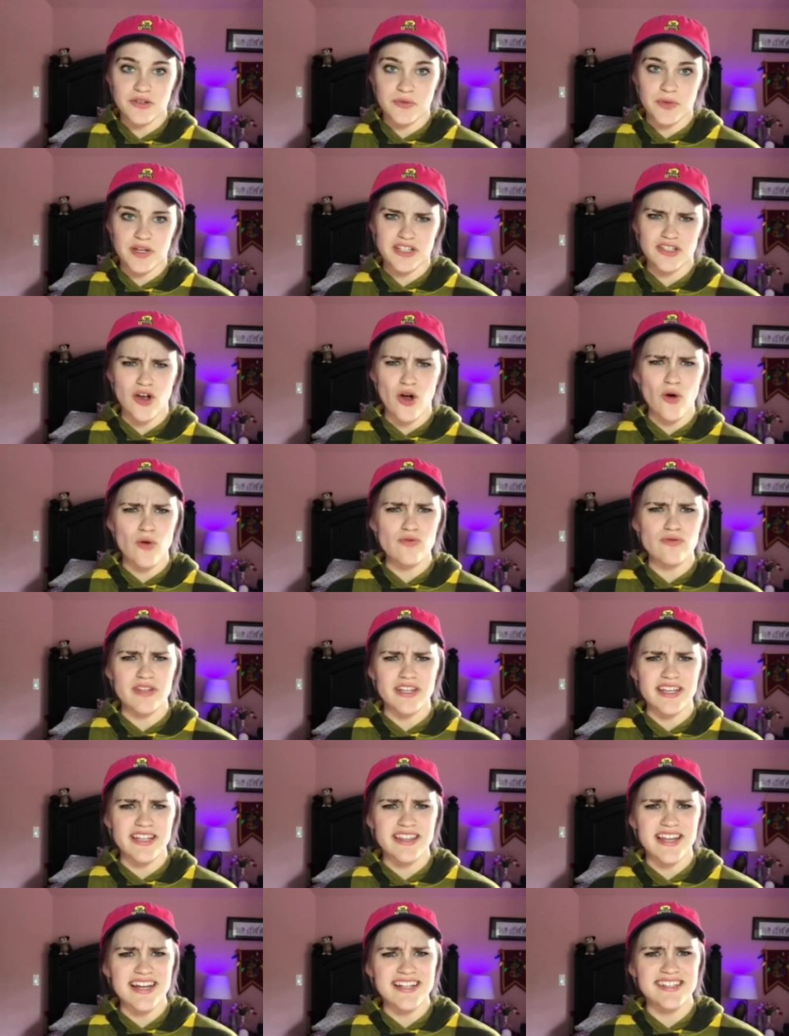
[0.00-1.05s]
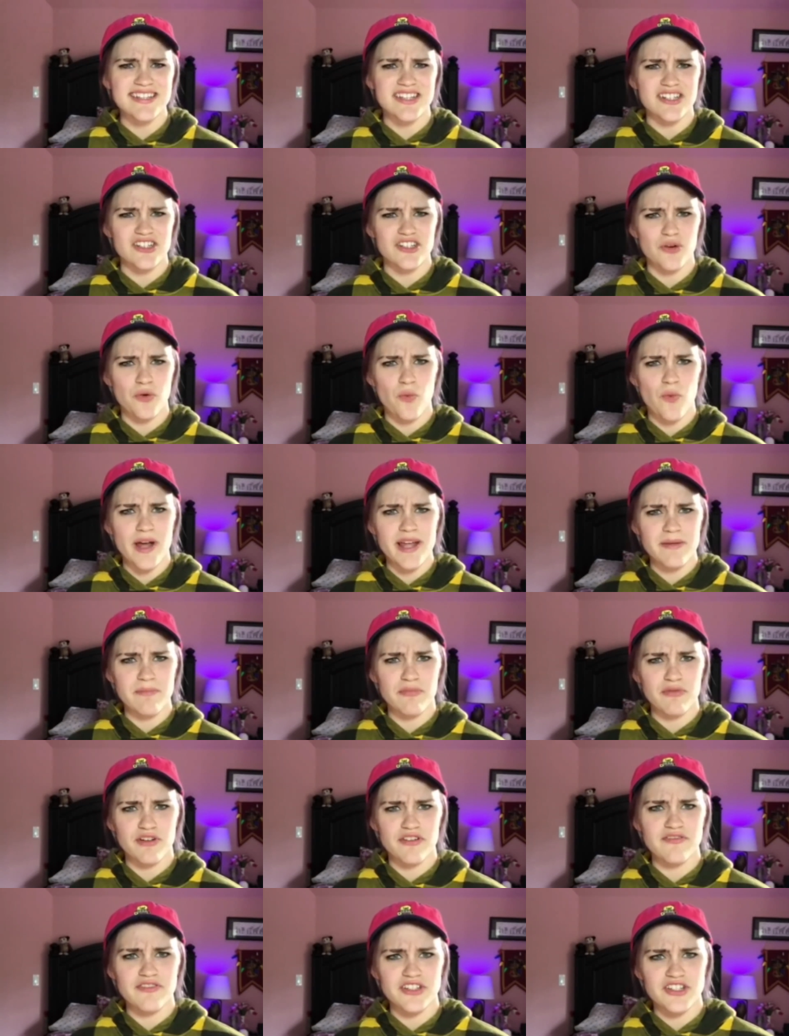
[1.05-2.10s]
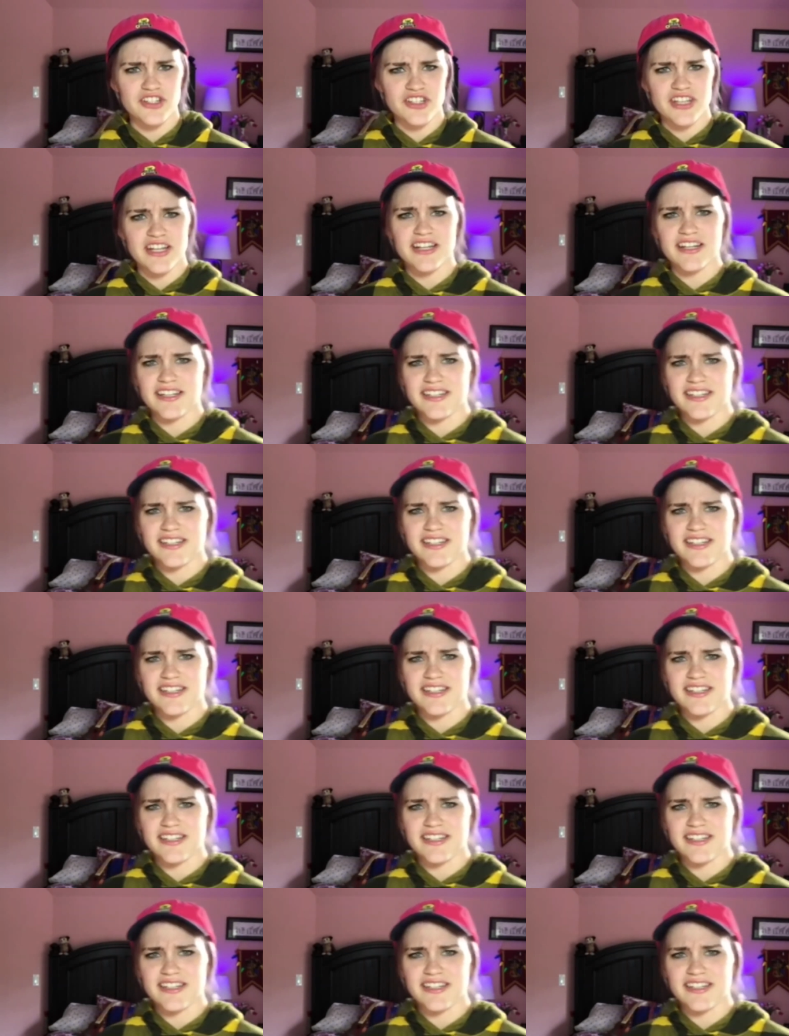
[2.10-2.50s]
weeks only, that's such a white privilege thing to